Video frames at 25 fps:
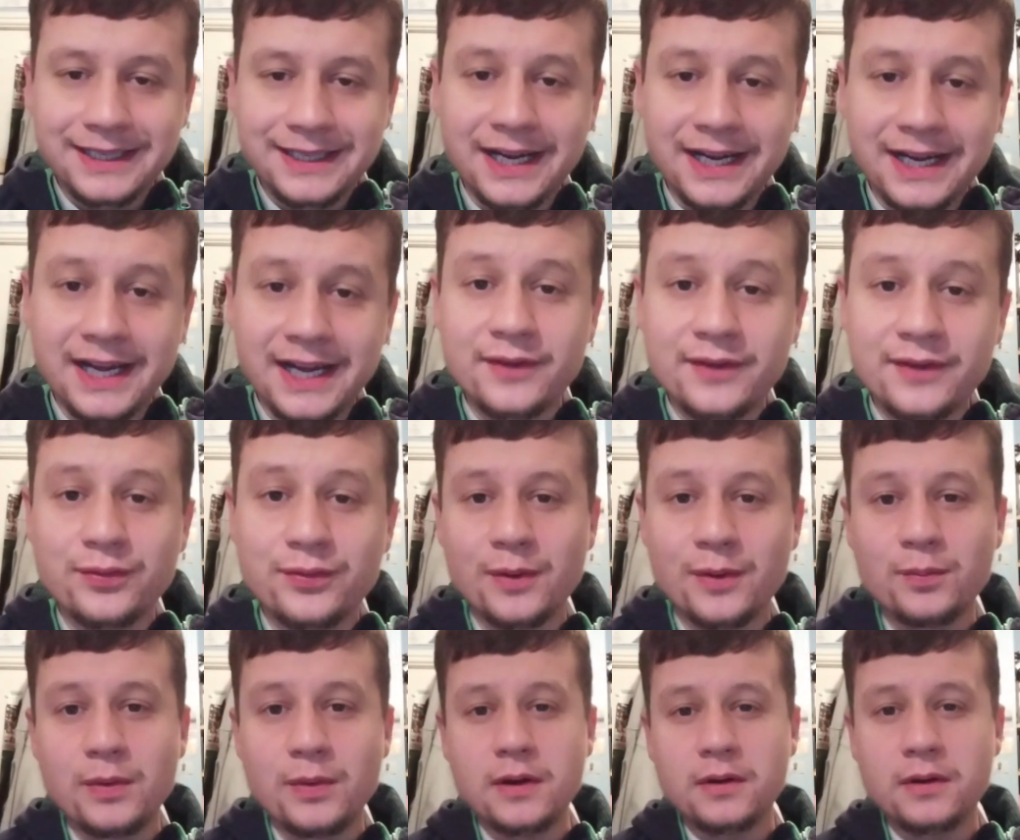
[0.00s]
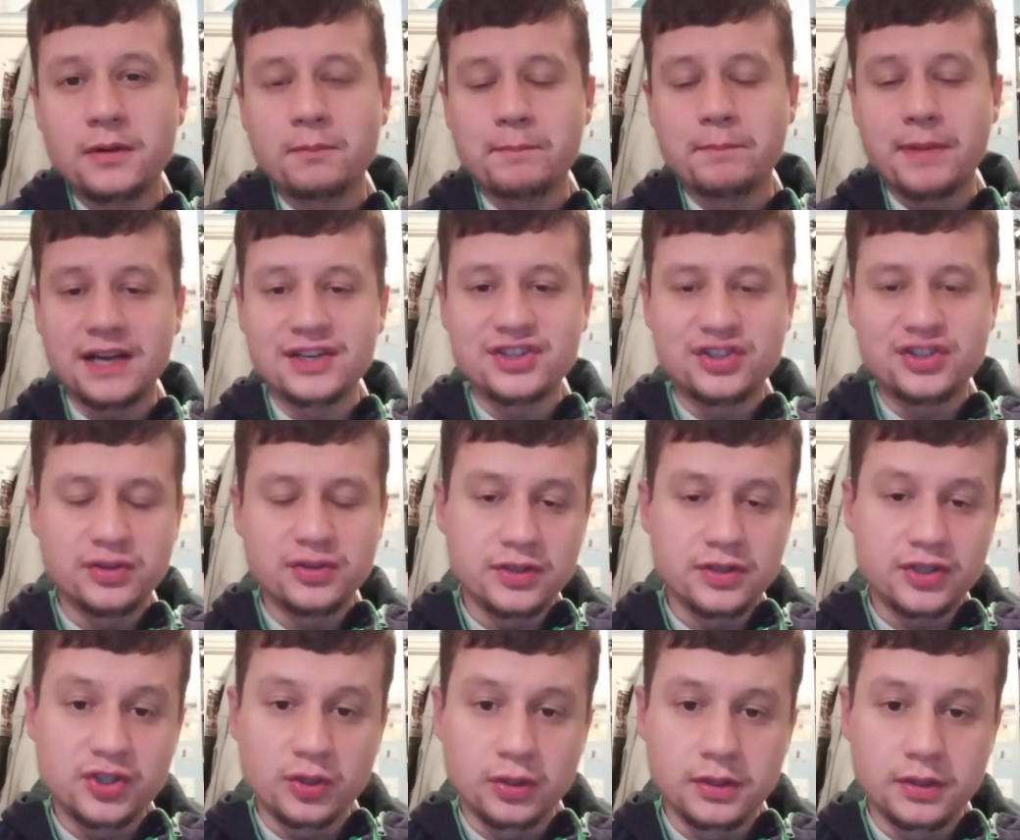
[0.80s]
Hi everyone, welcome back to the
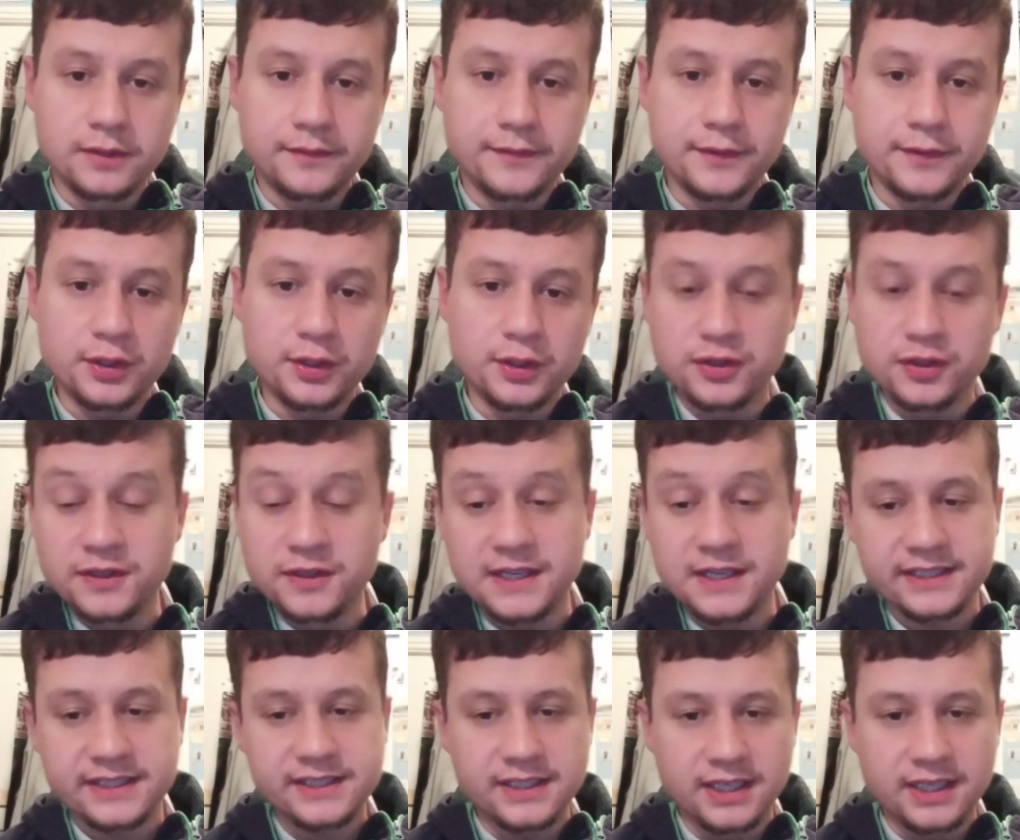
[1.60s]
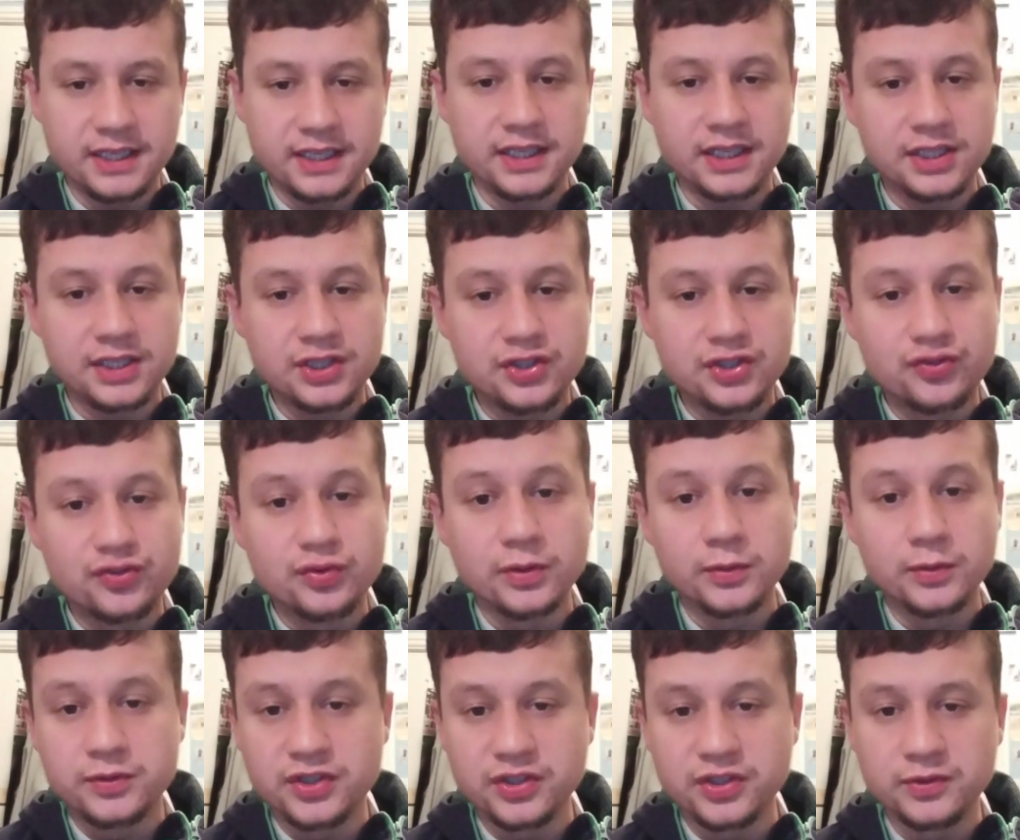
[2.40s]
Geordie View. Newcastle United
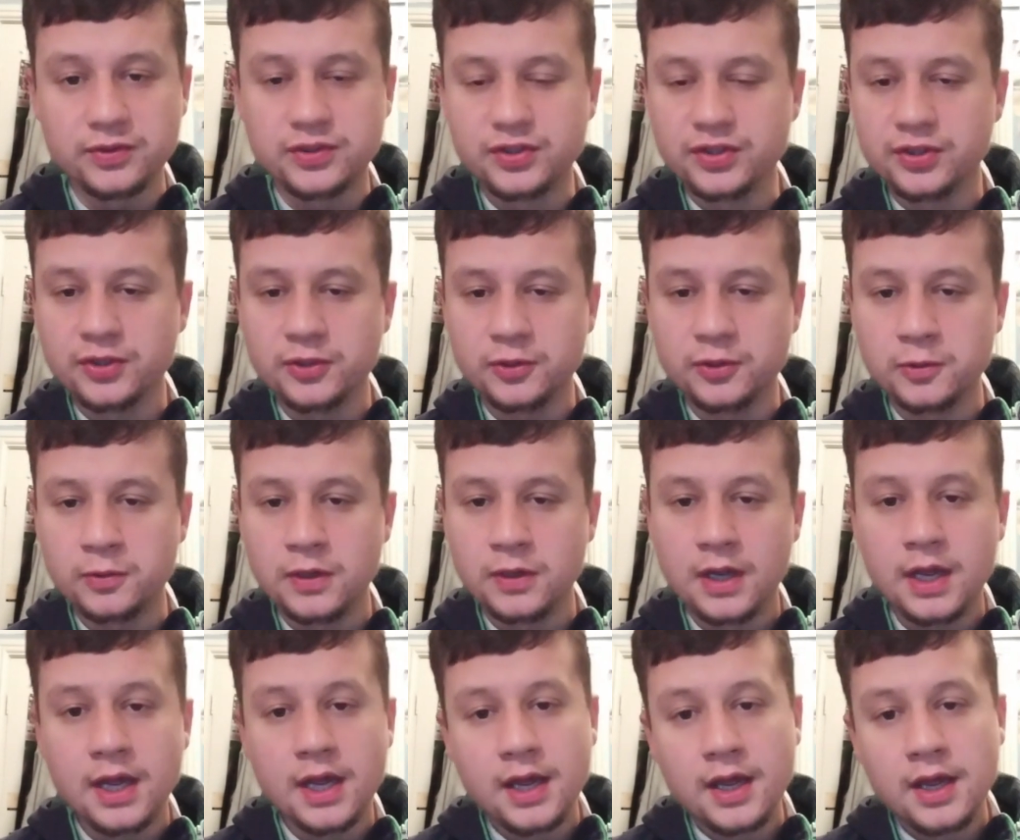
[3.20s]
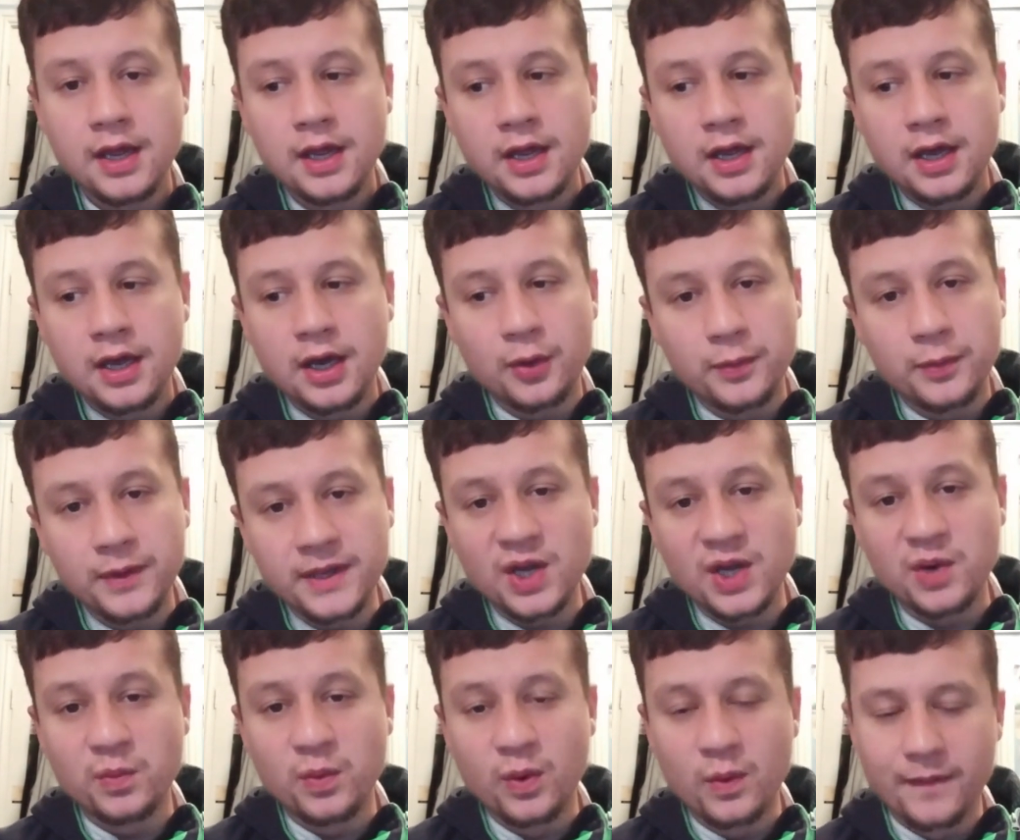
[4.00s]
drew two two away
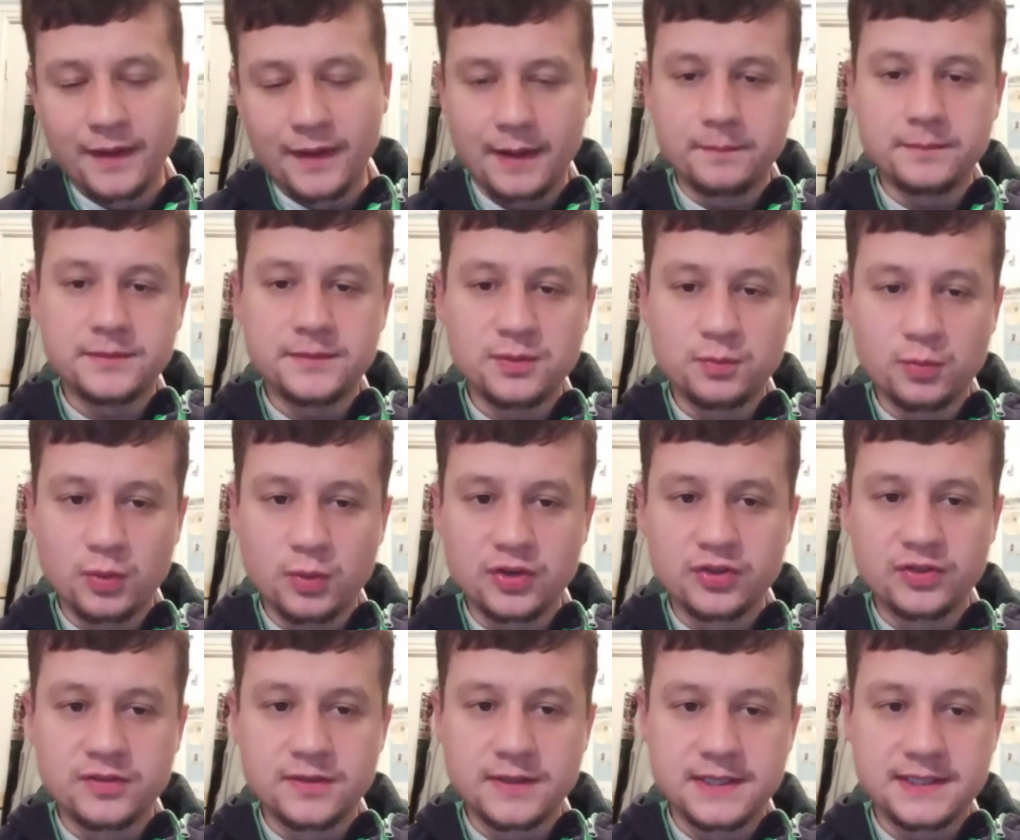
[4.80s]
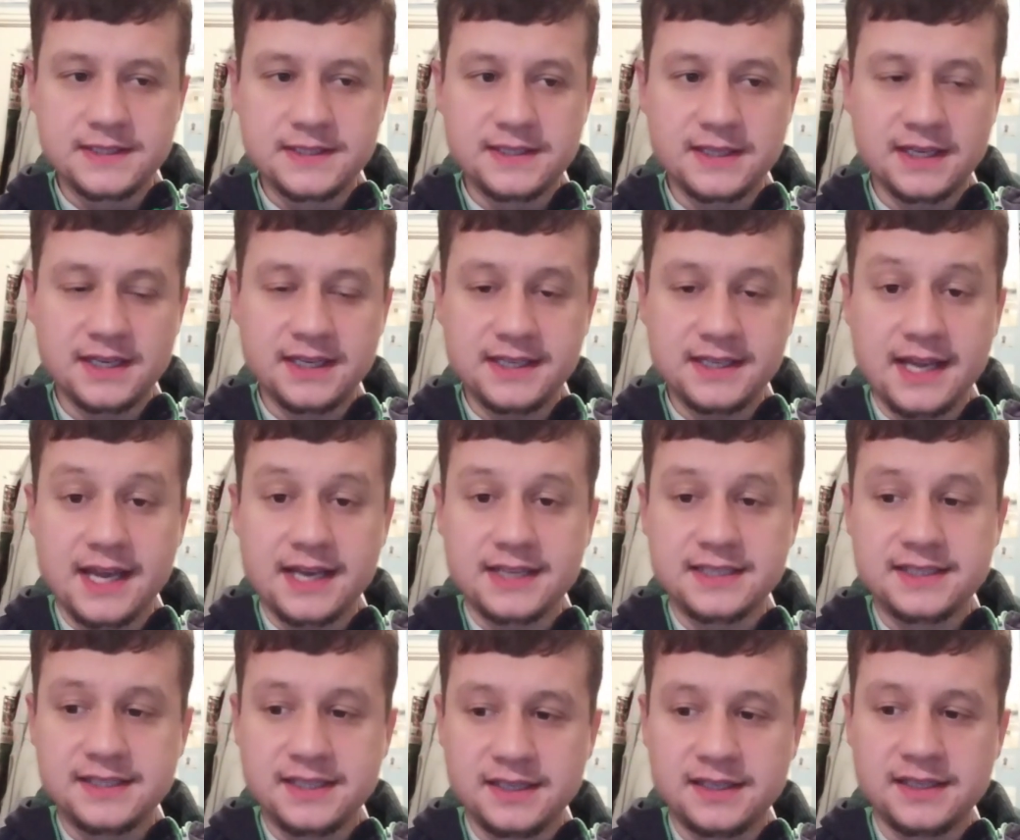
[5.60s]
to Wolverhampton Wanderers uh,
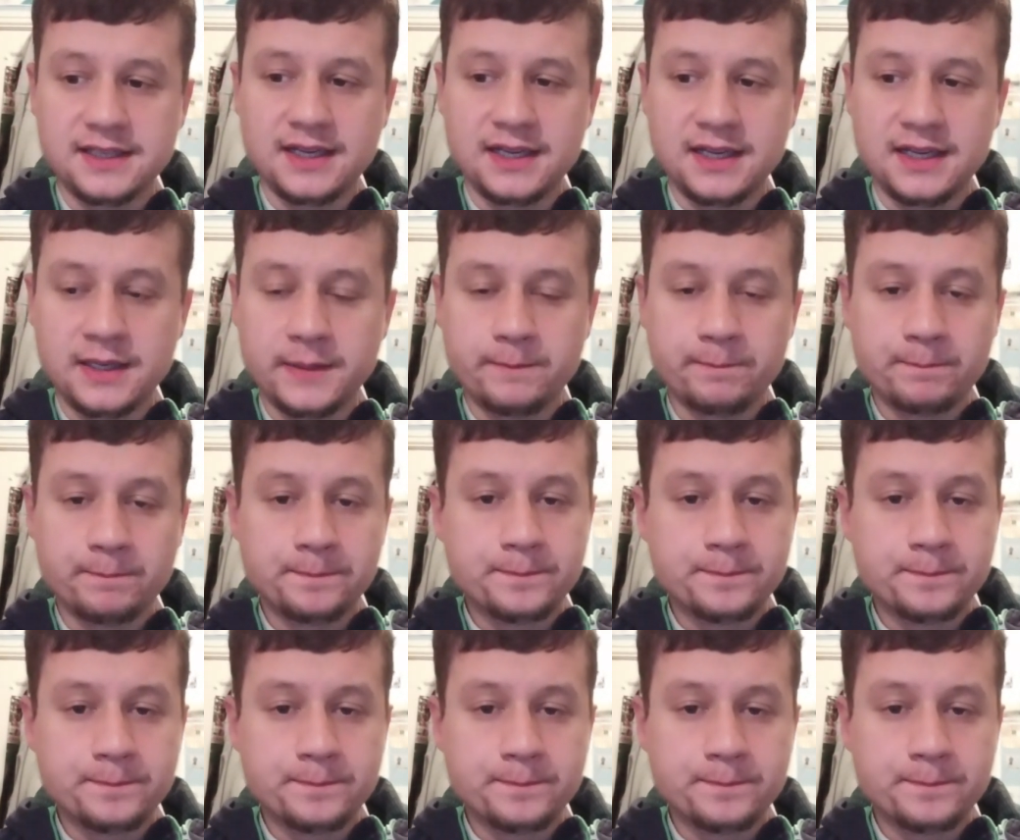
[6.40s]
yesterday.